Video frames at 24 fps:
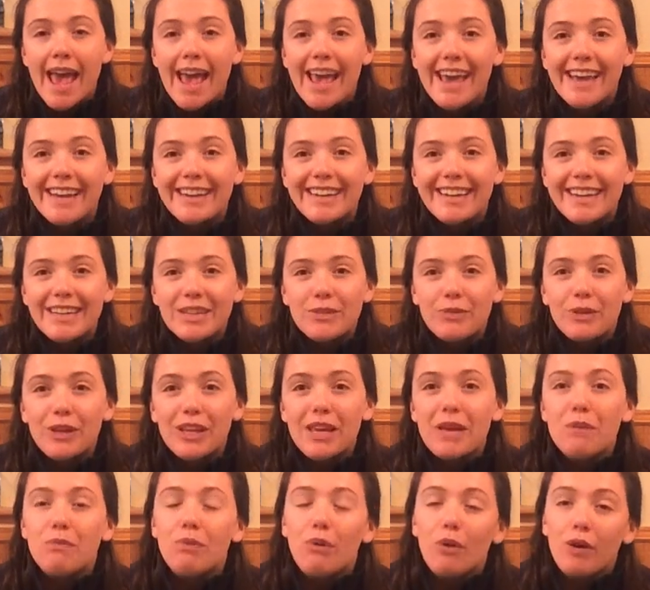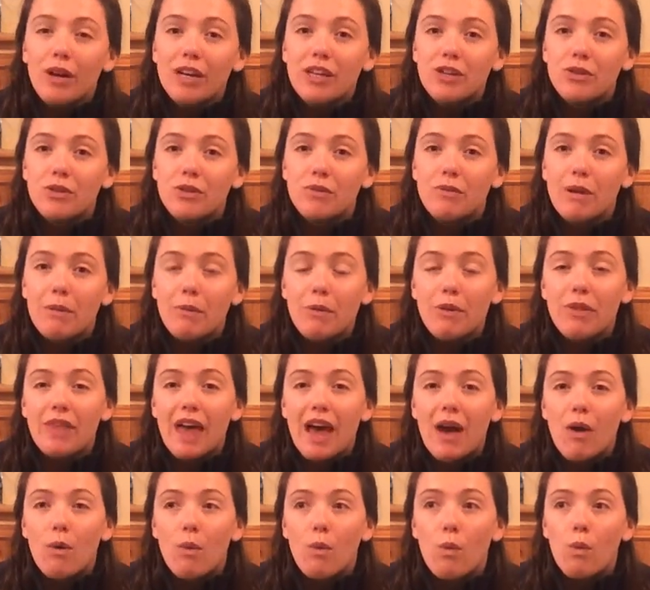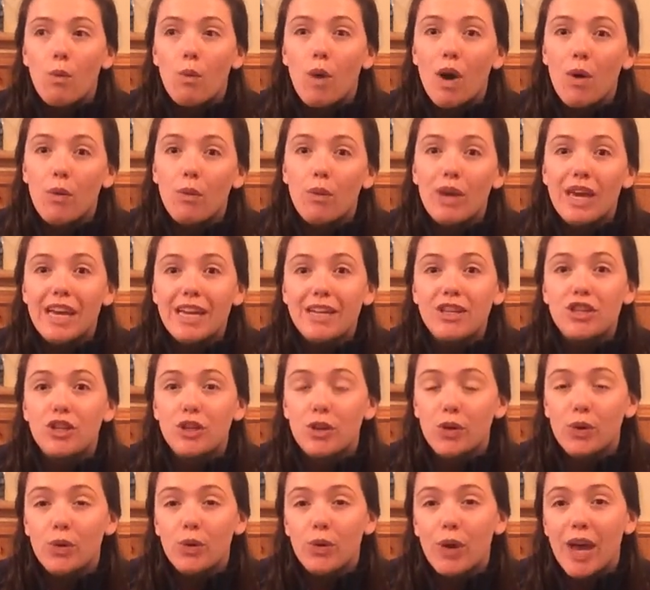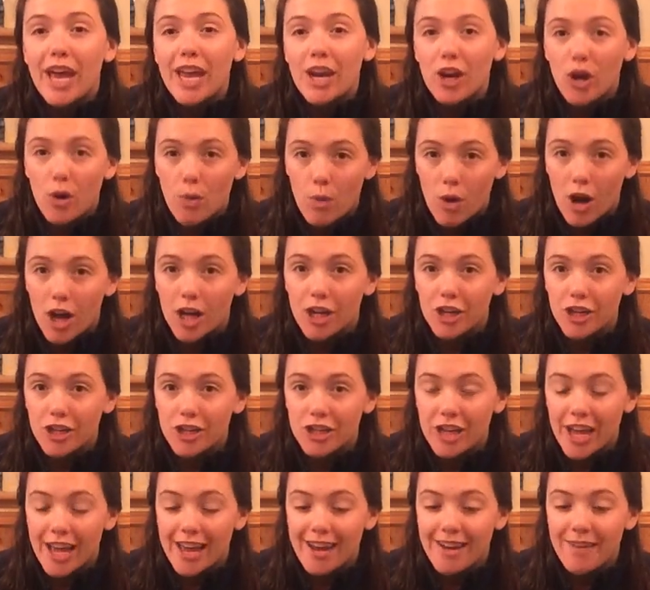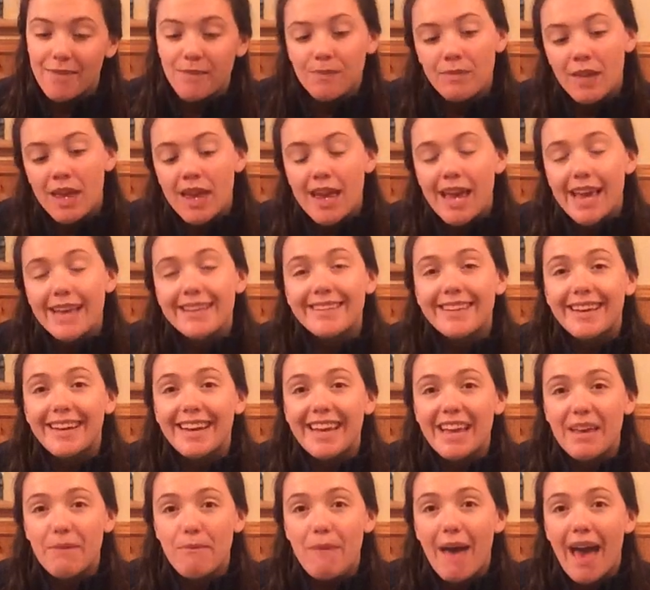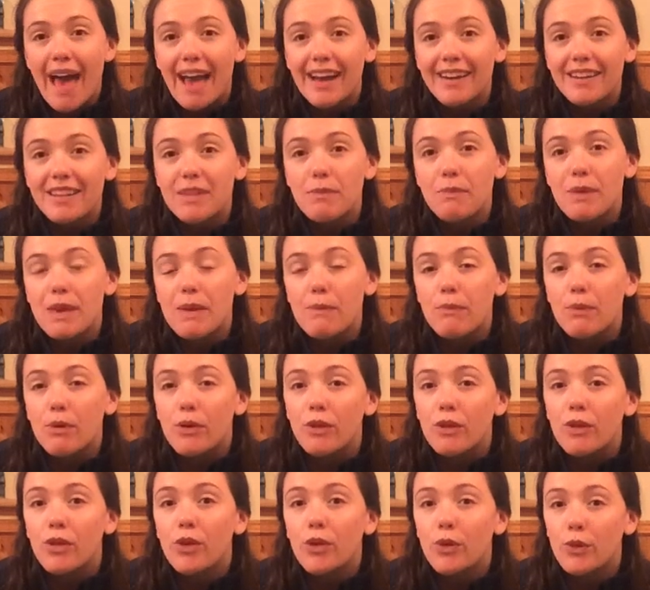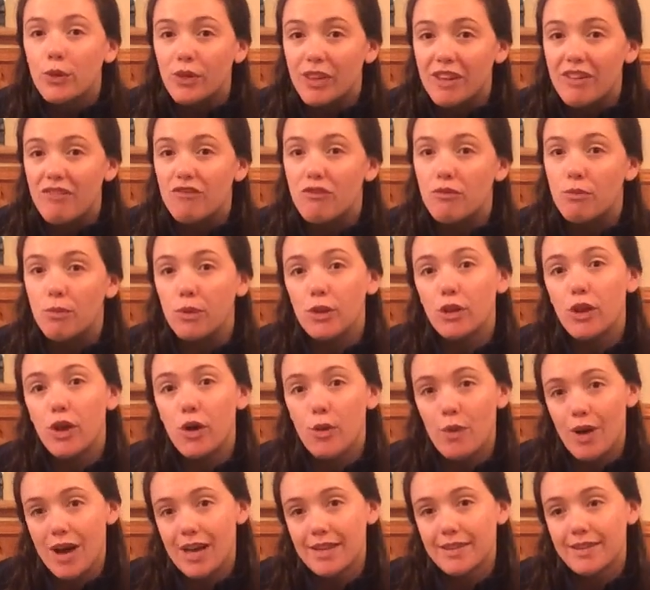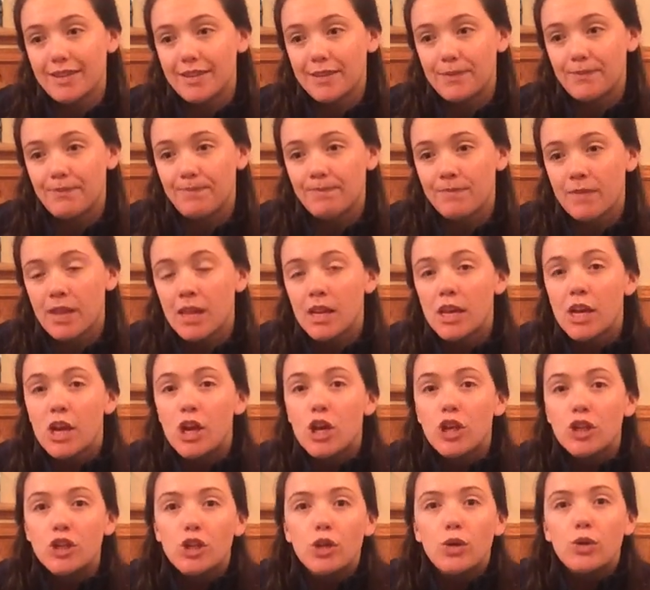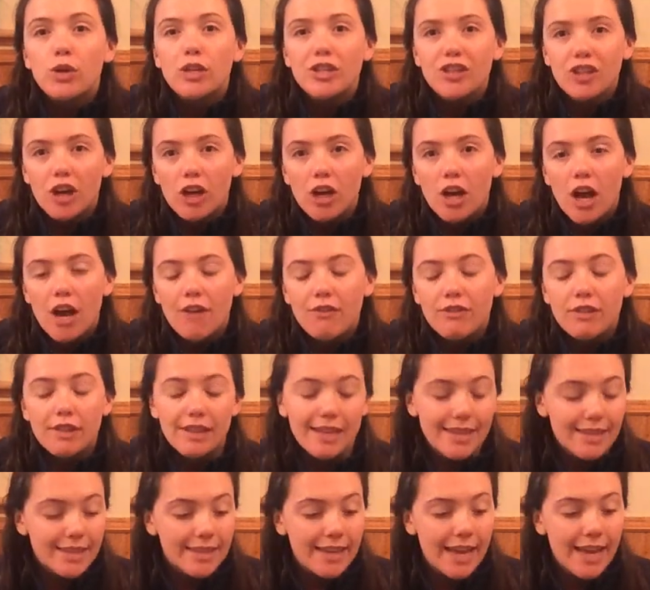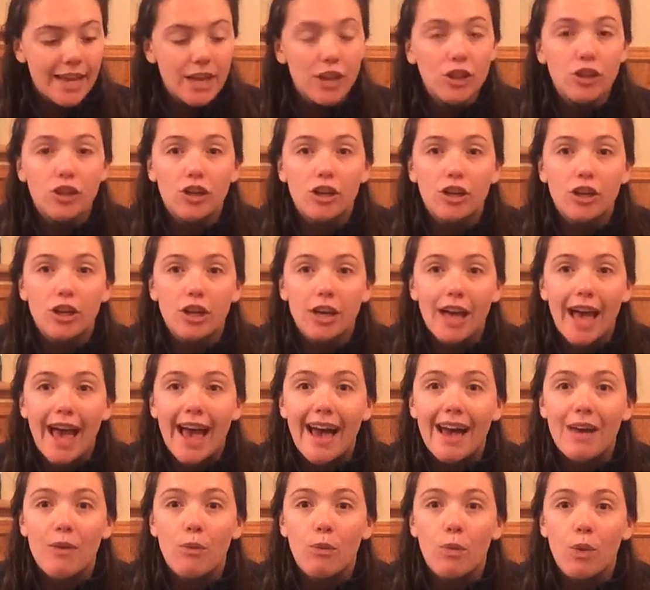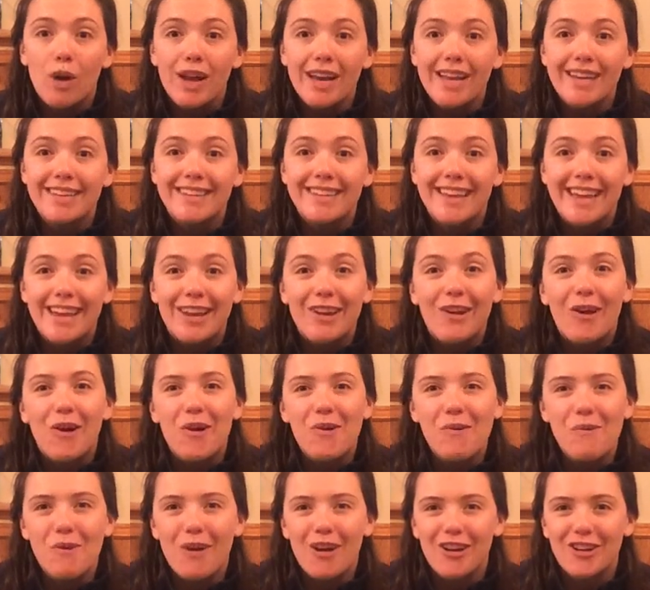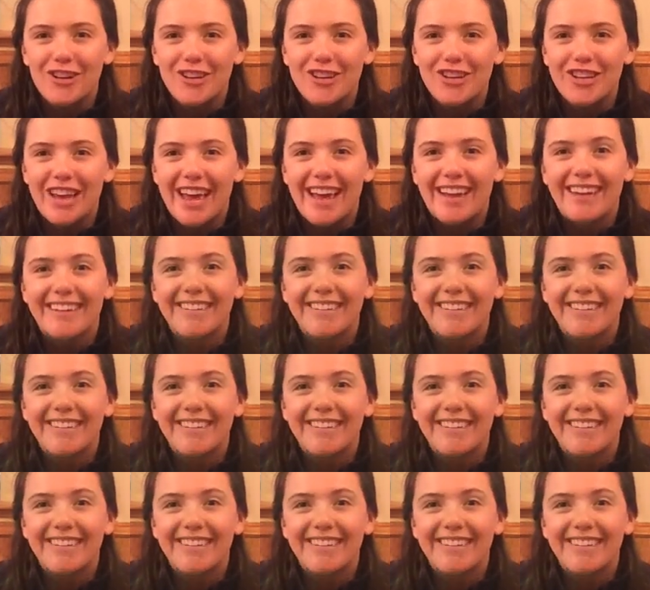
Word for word: And it's really important to remember that what we do in our watershed is going to impact the people who live below us. So to start off, let's take a look at what is in our watershed.